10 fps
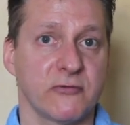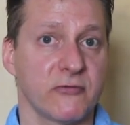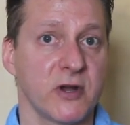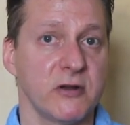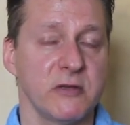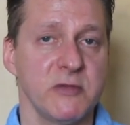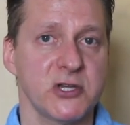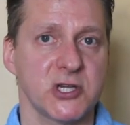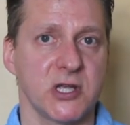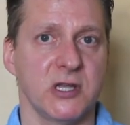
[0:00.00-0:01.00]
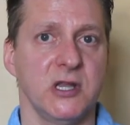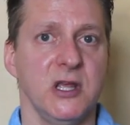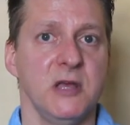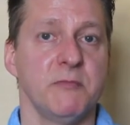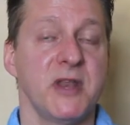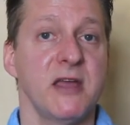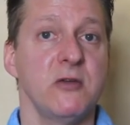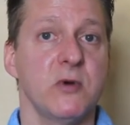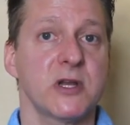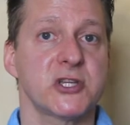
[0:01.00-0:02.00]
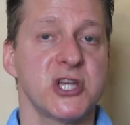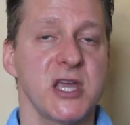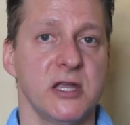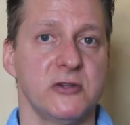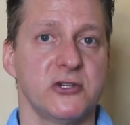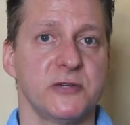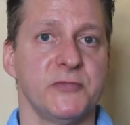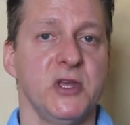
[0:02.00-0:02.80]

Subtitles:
front commission, but now you want to change.